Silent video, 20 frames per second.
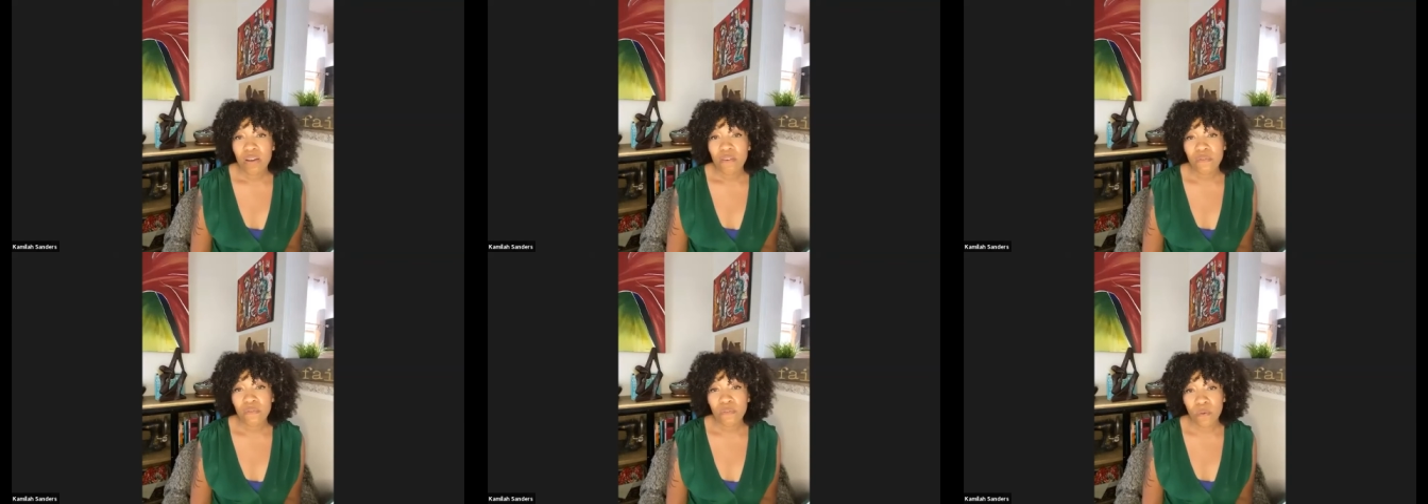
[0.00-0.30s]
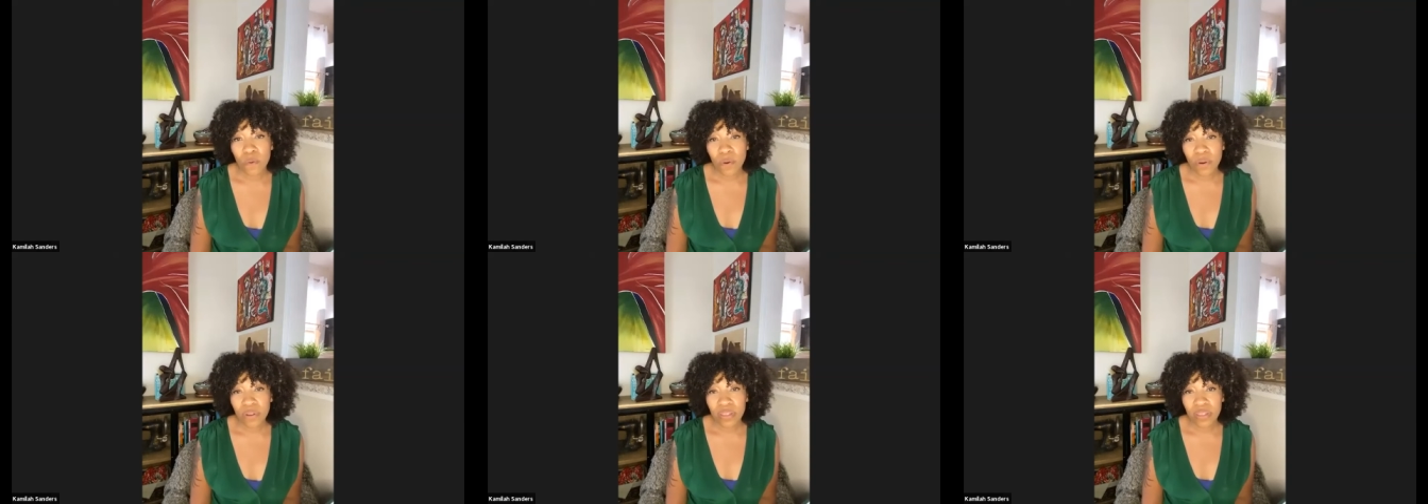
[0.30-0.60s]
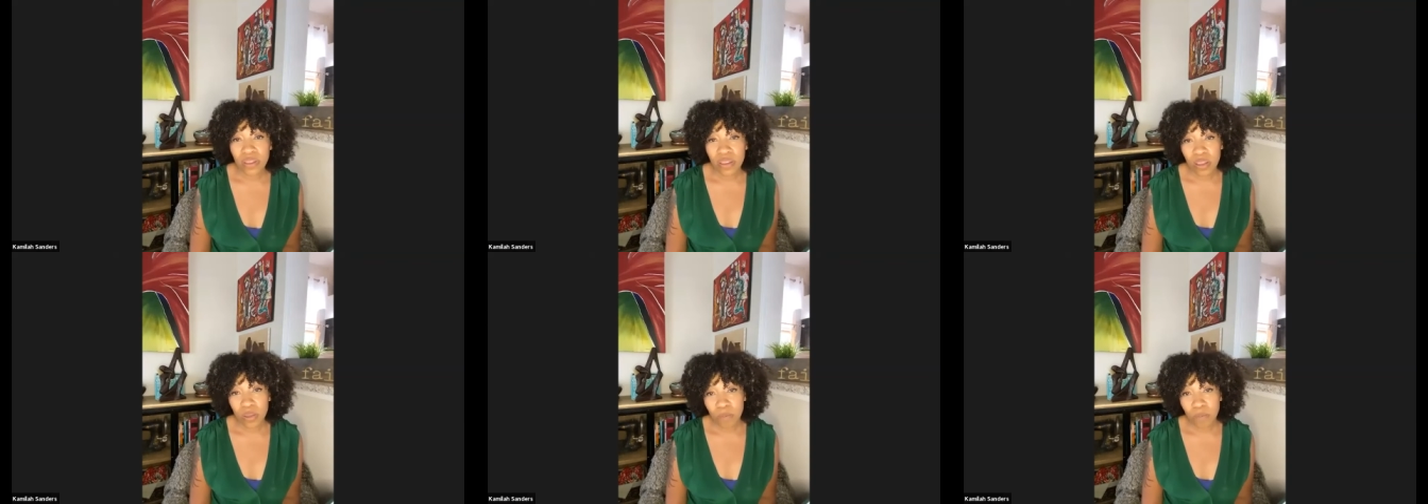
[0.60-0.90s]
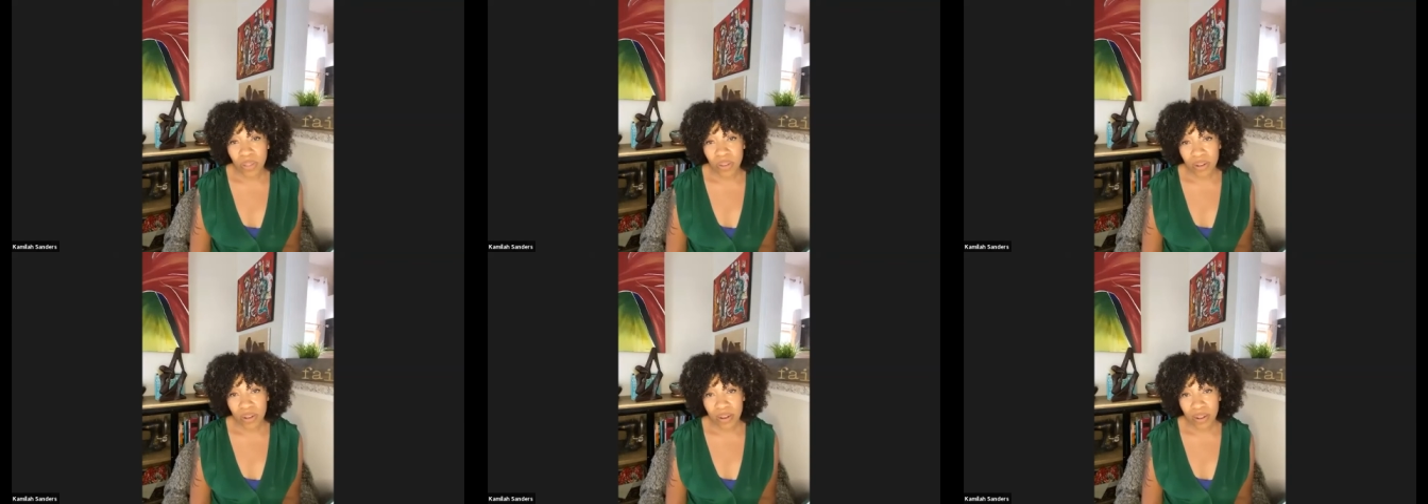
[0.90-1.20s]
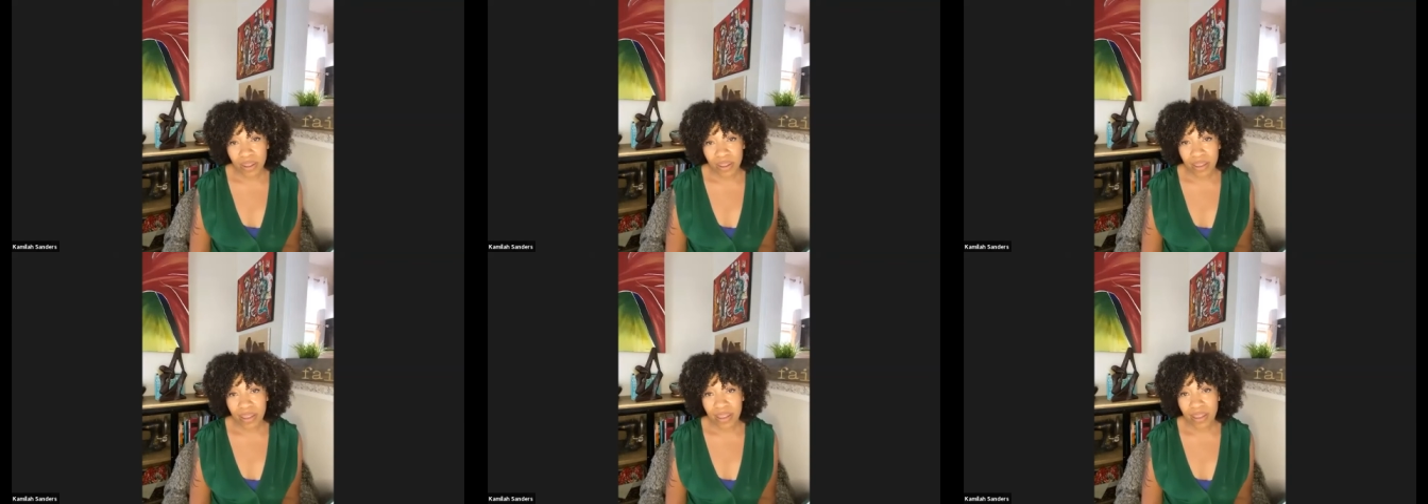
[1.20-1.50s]
for the
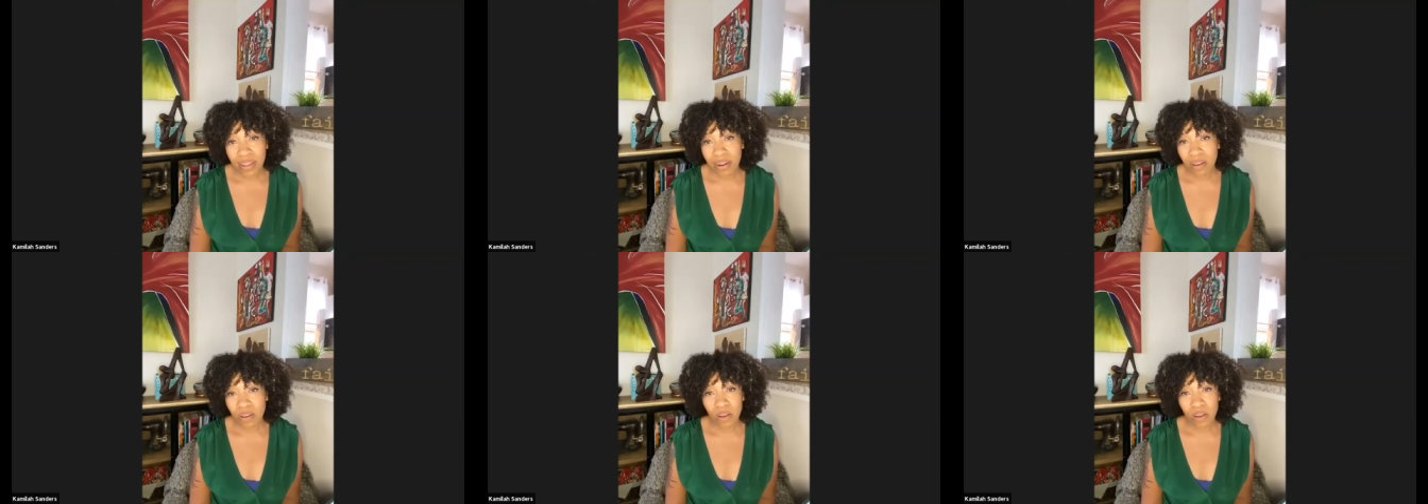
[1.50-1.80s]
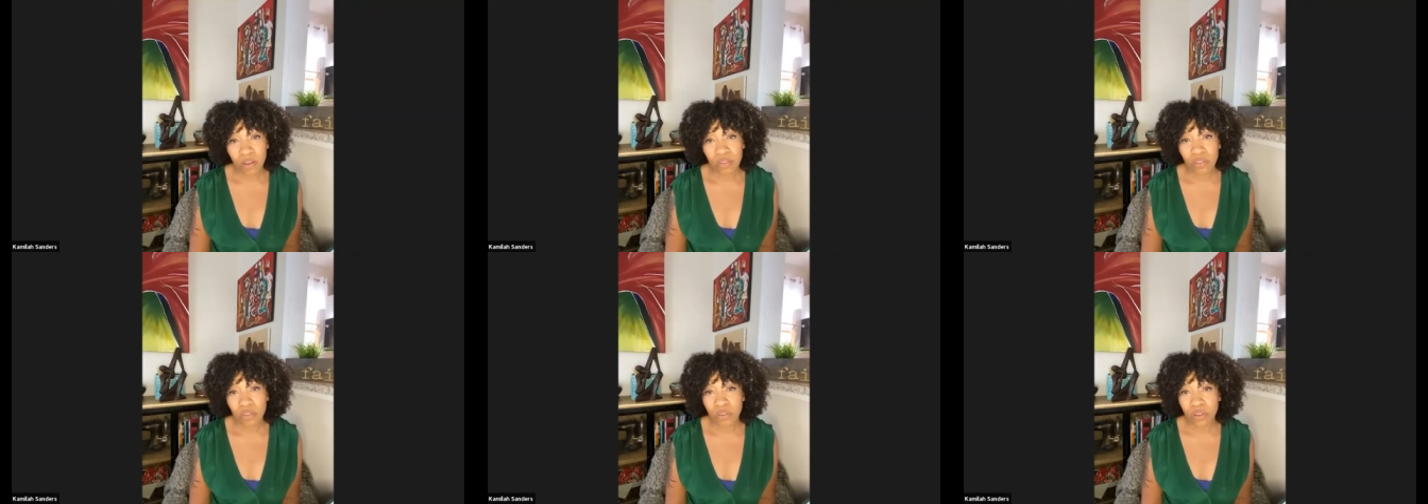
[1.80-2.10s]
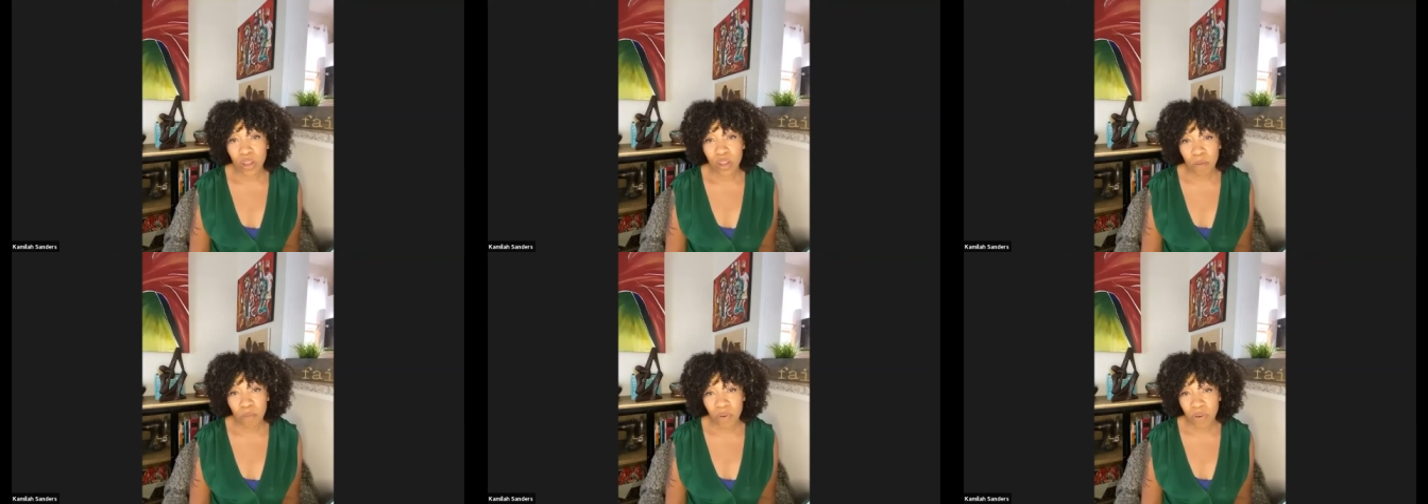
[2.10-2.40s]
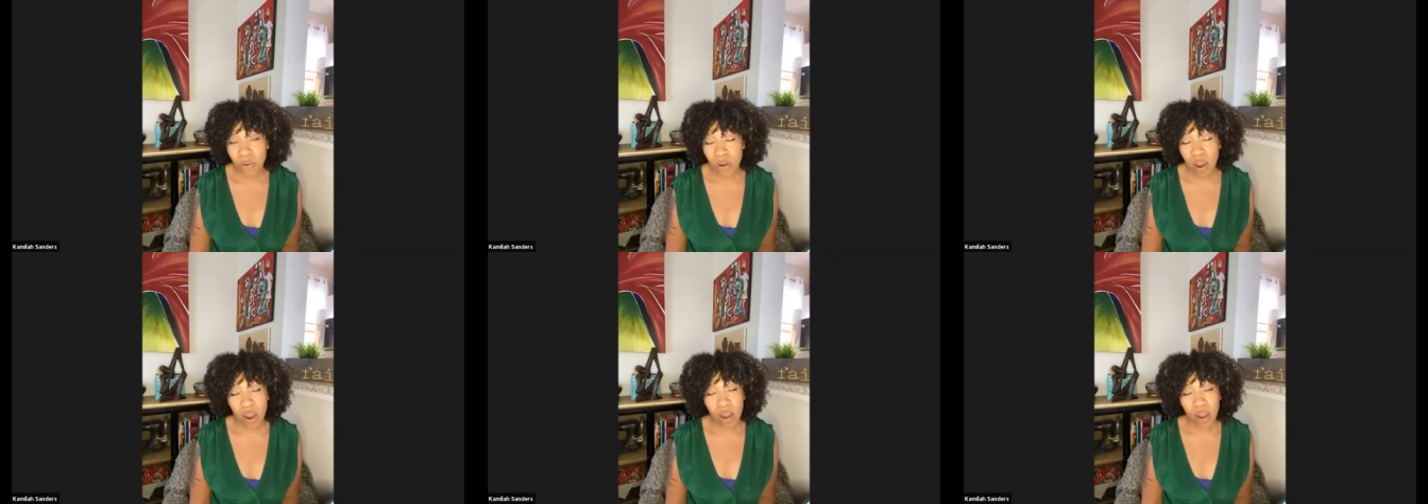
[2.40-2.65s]
community, and it'll go to a number